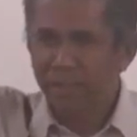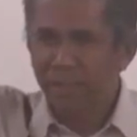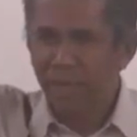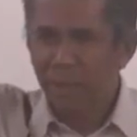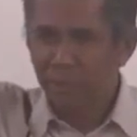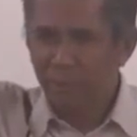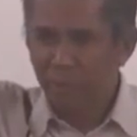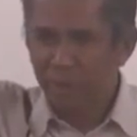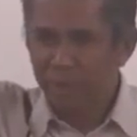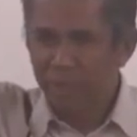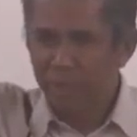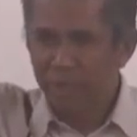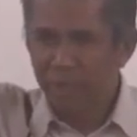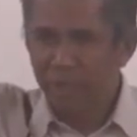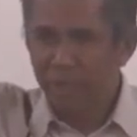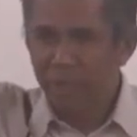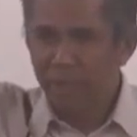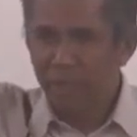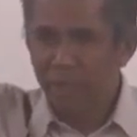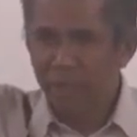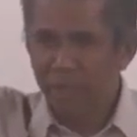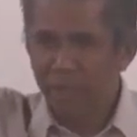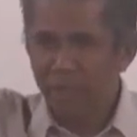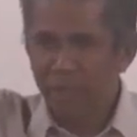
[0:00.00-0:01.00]
You
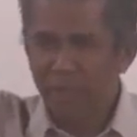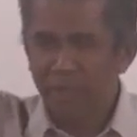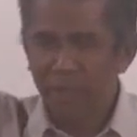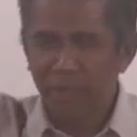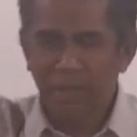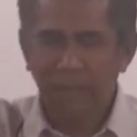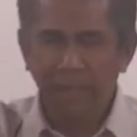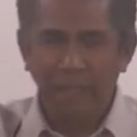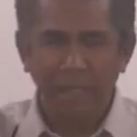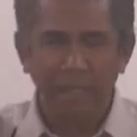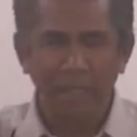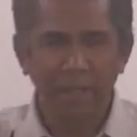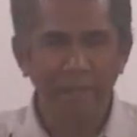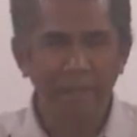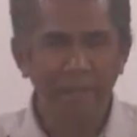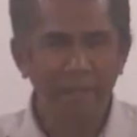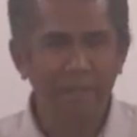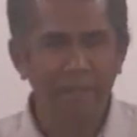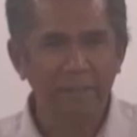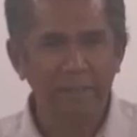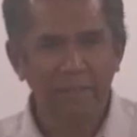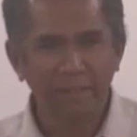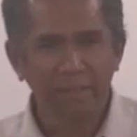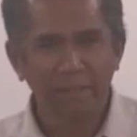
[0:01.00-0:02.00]
know.
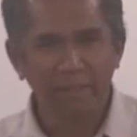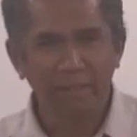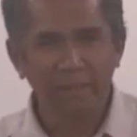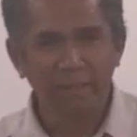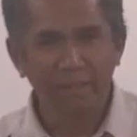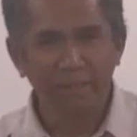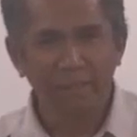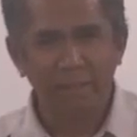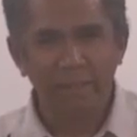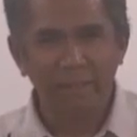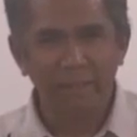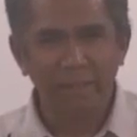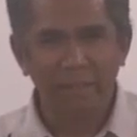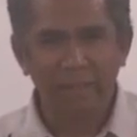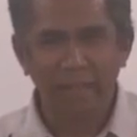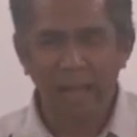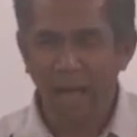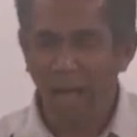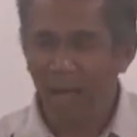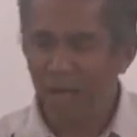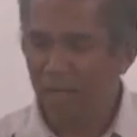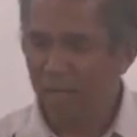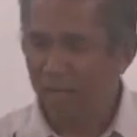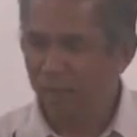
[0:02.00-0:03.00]

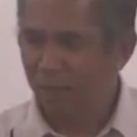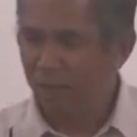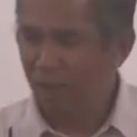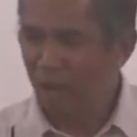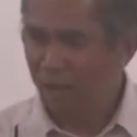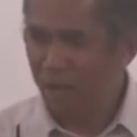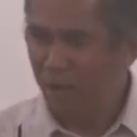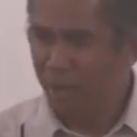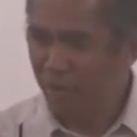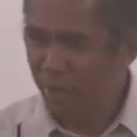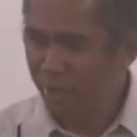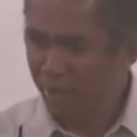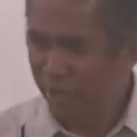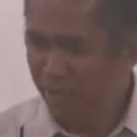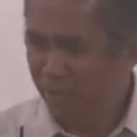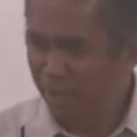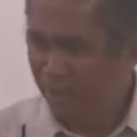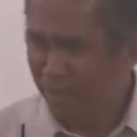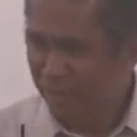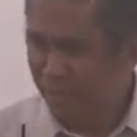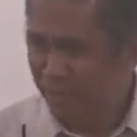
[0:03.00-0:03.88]
Hallelujah. Are you ready?